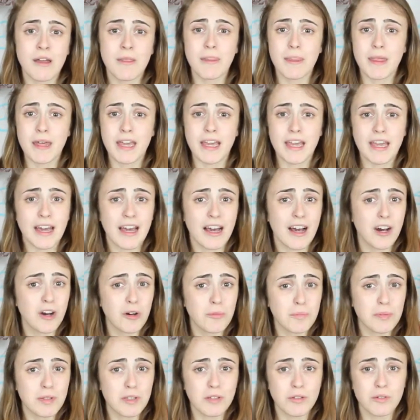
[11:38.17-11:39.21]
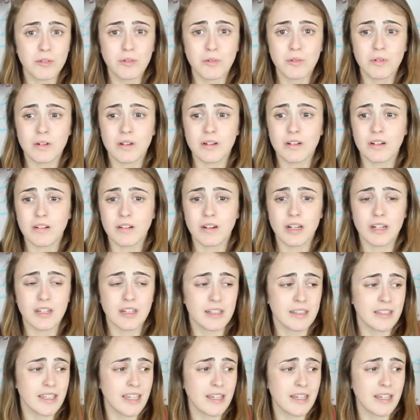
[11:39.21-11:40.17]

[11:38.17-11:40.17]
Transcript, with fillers: They help you, uh,